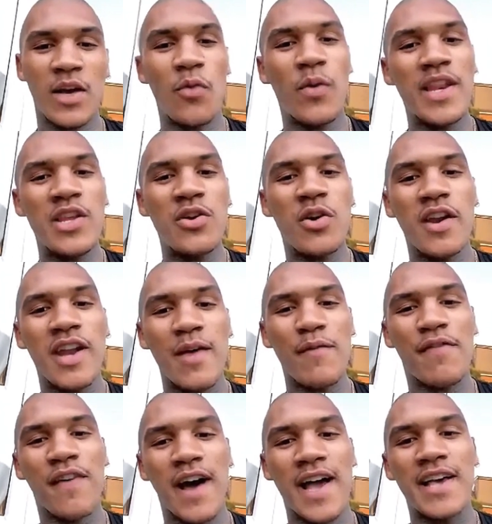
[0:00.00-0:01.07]
when you got them
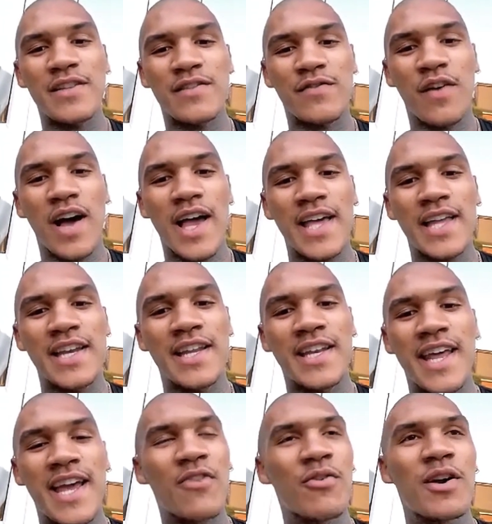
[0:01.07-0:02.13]
fighters fighting and
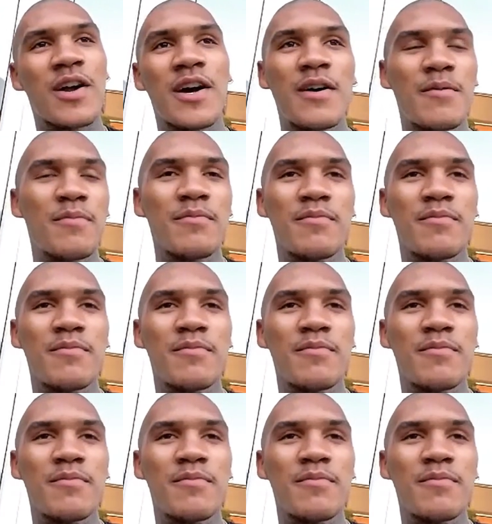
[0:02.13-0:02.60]
they're